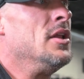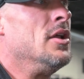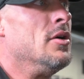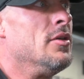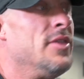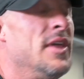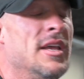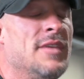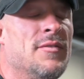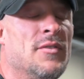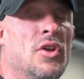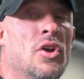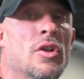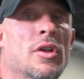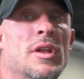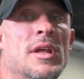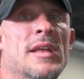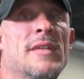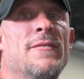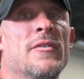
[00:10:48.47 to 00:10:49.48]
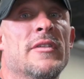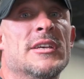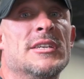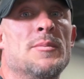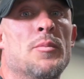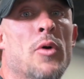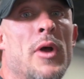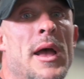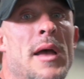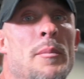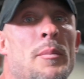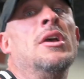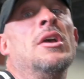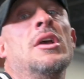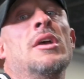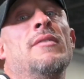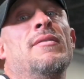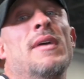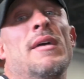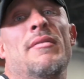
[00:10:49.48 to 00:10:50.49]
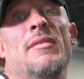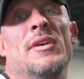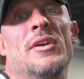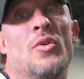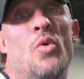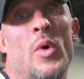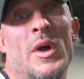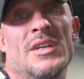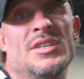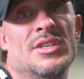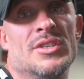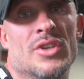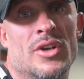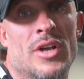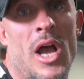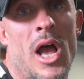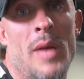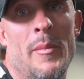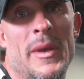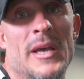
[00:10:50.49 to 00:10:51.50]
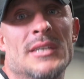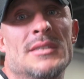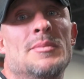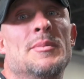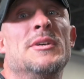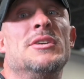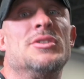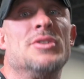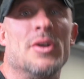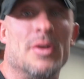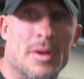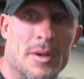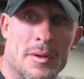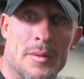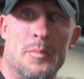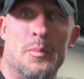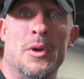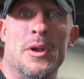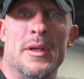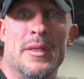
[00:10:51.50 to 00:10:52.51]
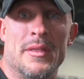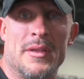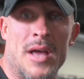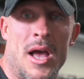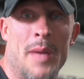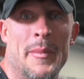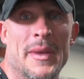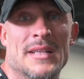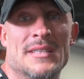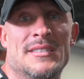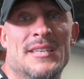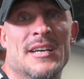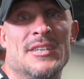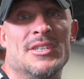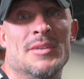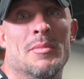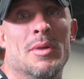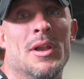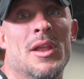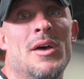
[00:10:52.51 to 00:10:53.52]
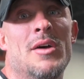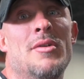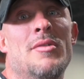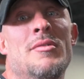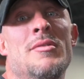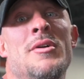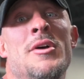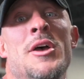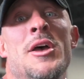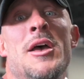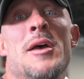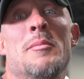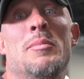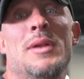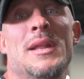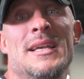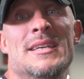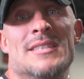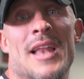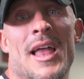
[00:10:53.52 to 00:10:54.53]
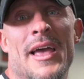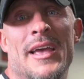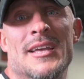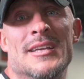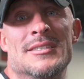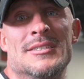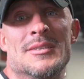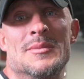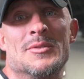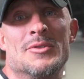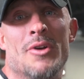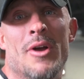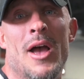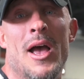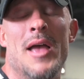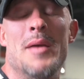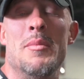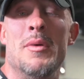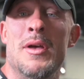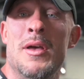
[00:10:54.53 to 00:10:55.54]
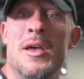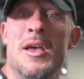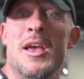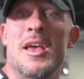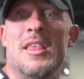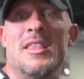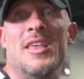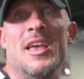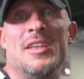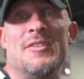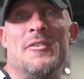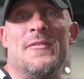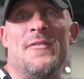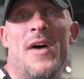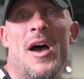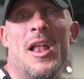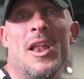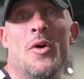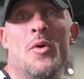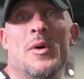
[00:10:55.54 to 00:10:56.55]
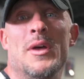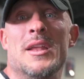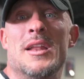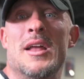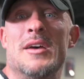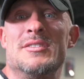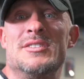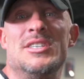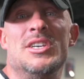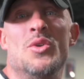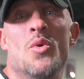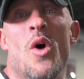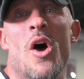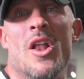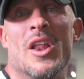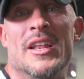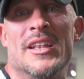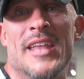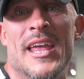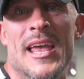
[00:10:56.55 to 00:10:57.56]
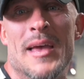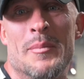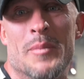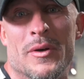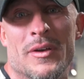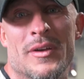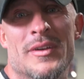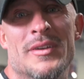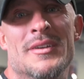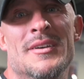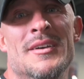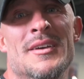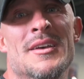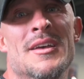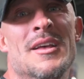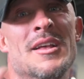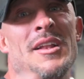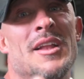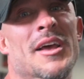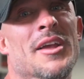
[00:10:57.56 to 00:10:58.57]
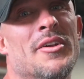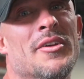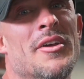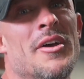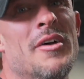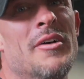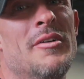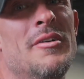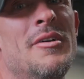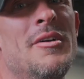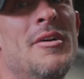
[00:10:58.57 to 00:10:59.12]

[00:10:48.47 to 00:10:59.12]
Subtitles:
thanks for tuning in for this prep. If you have any questions or comments, be sure to put it in the comment section below. Please like and subscribe. Thanks for following, and I'll see you all in Tampa. Later, y'all.